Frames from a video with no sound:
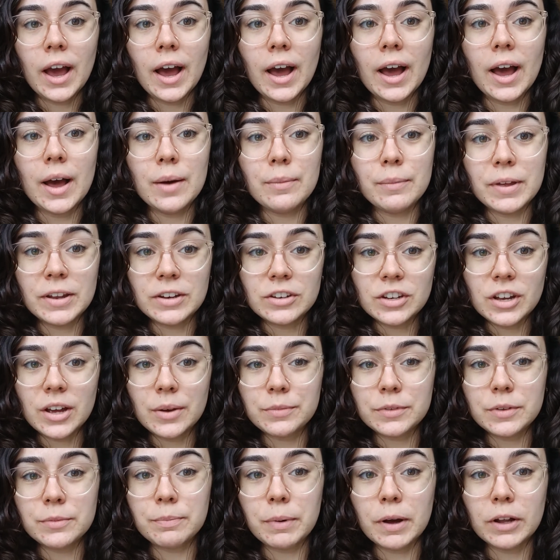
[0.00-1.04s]
in
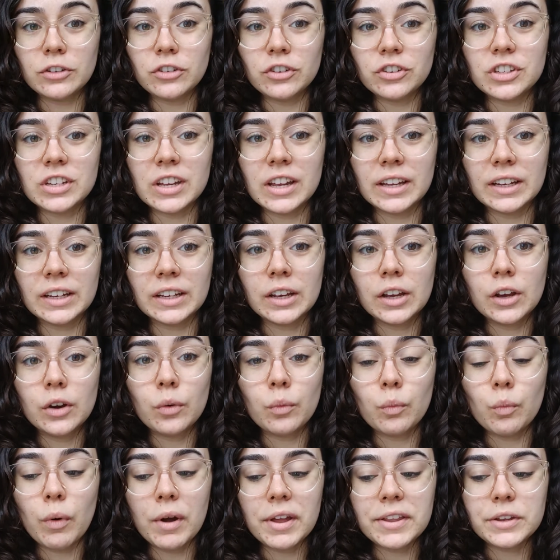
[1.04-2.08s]
terms of budgeting
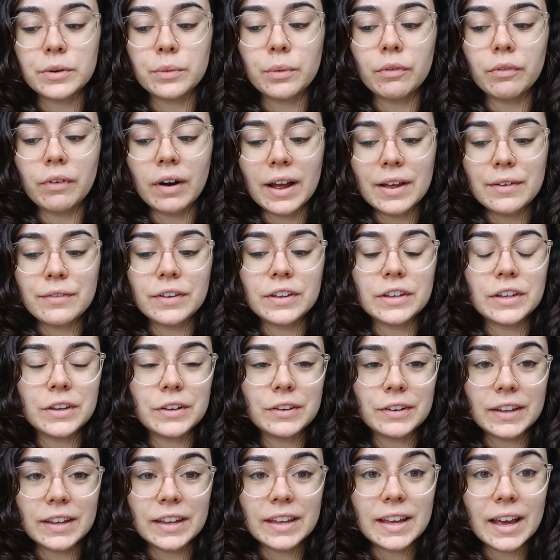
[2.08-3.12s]
when you arrive at
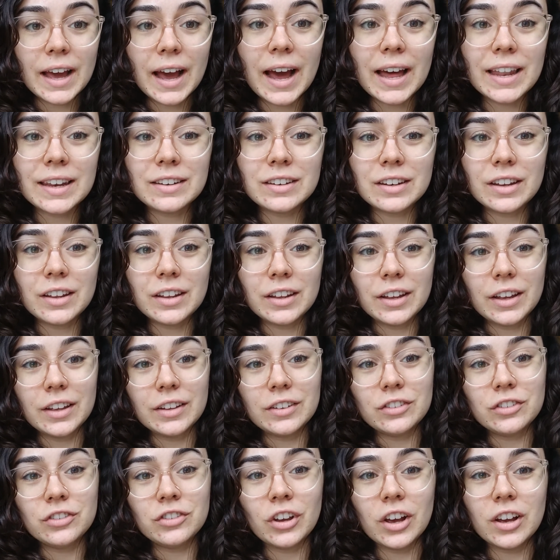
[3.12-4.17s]
uni, and
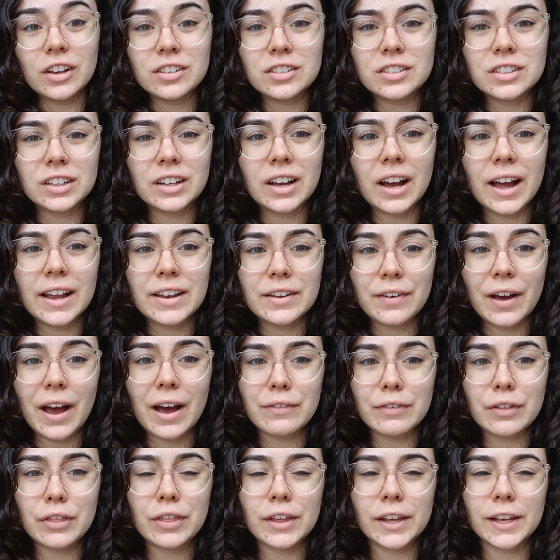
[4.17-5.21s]
just kind of
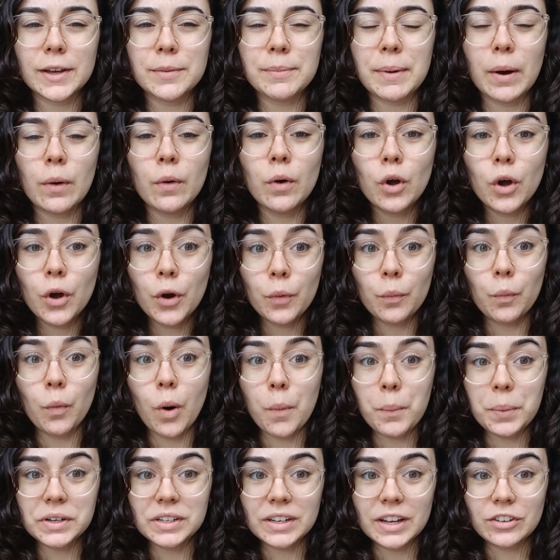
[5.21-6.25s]
have a think about
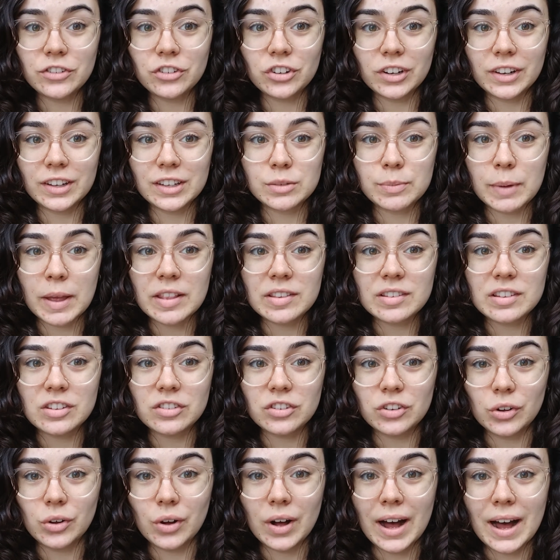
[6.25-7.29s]
what potential
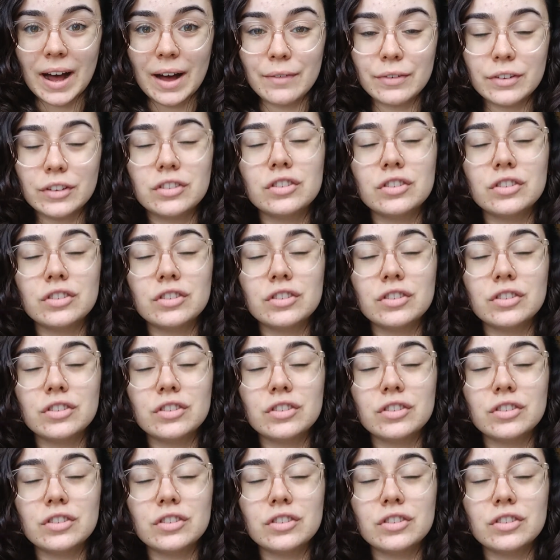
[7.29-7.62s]
expenses you'll have.